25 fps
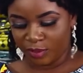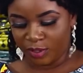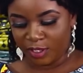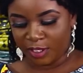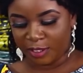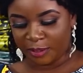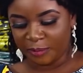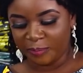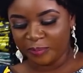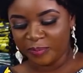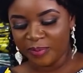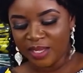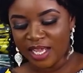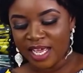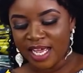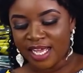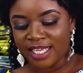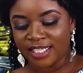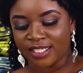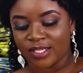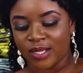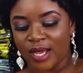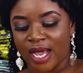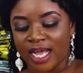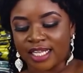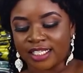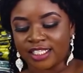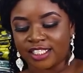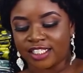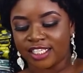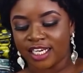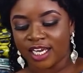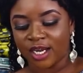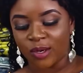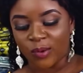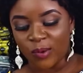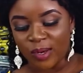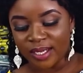Okay, so
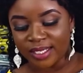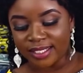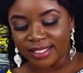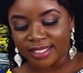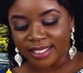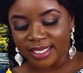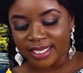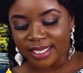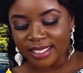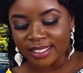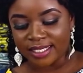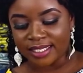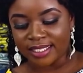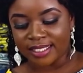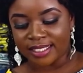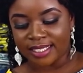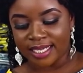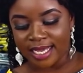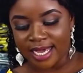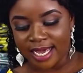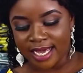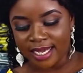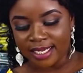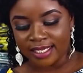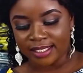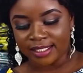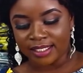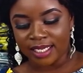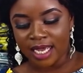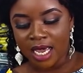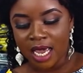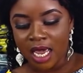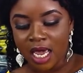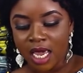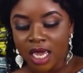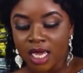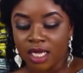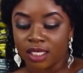Atshegwenzi says,
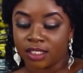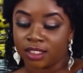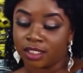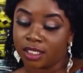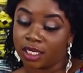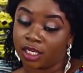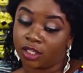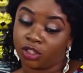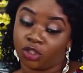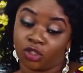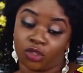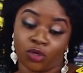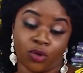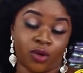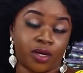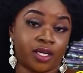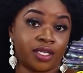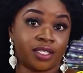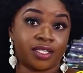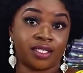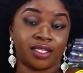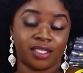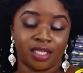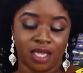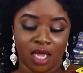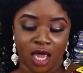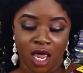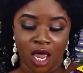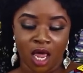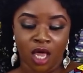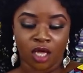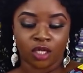it's a choice.